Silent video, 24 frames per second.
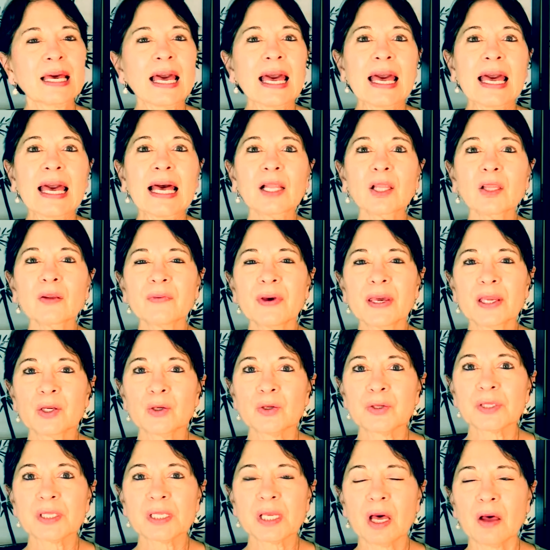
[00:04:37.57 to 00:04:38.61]
elevate
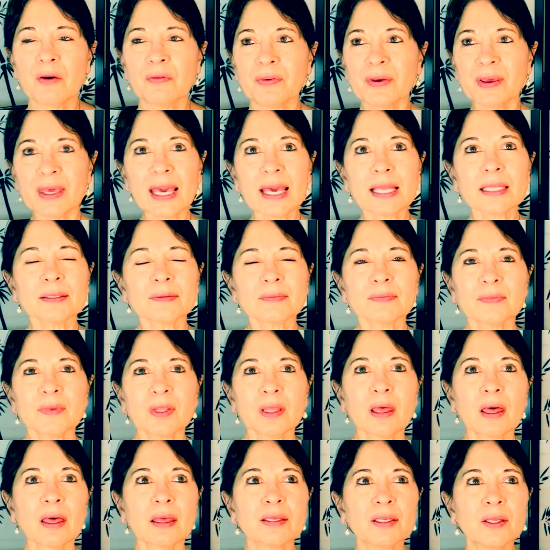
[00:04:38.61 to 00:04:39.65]
yourself, get
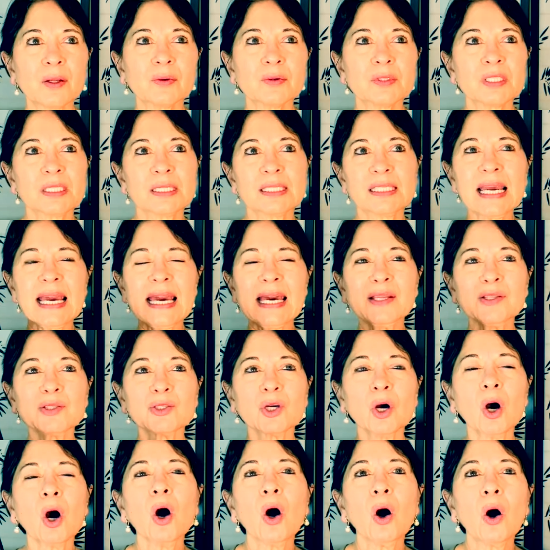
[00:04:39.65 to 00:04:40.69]
you know, stand
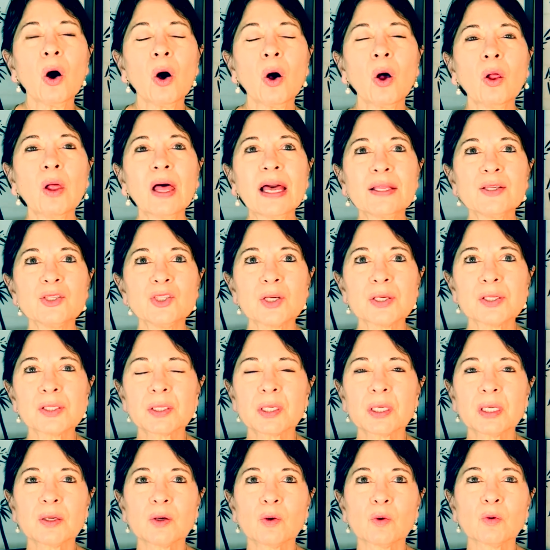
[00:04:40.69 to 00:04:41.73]
tall and just
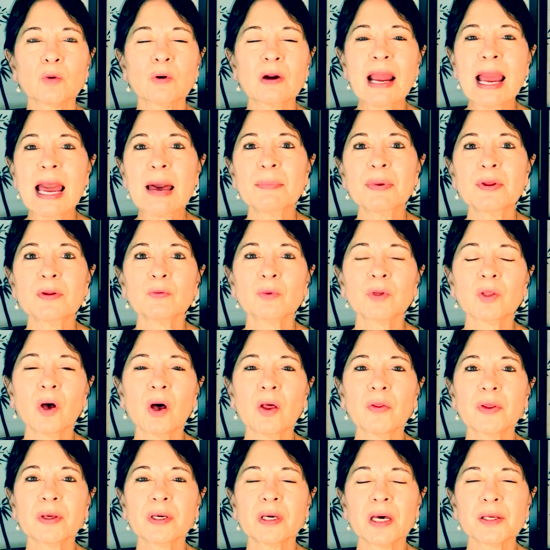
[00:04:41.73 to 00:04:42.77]
grab it with all
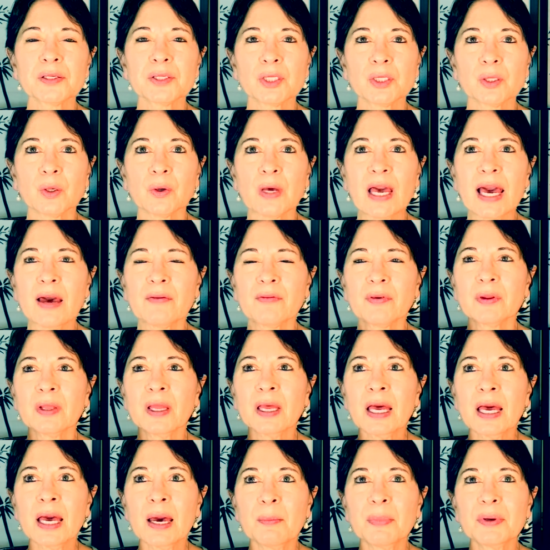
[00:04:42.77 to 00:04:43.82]
the gusto. Have a
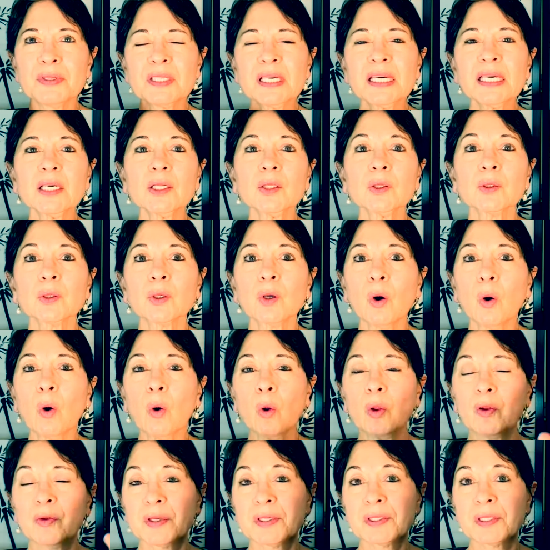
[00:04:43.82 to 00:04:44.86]
particular
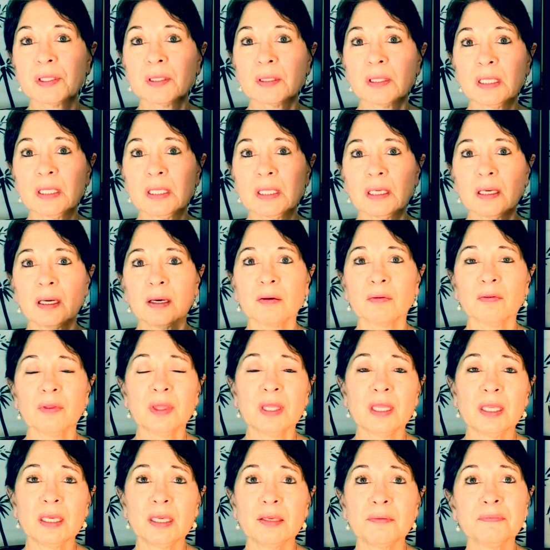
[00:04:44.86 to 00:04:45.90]
goal. This the uh,
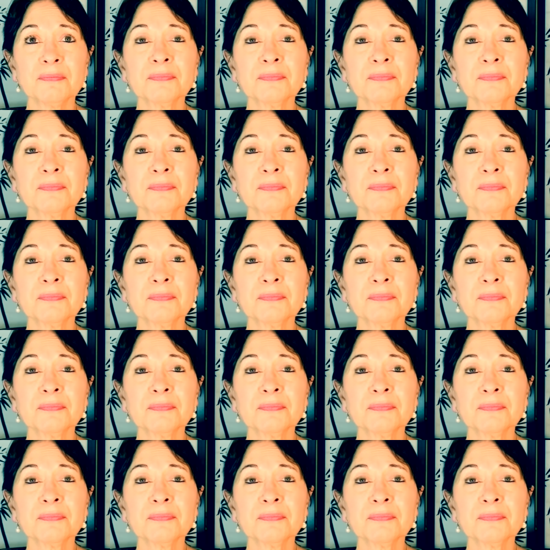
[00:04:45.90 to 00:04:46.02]
the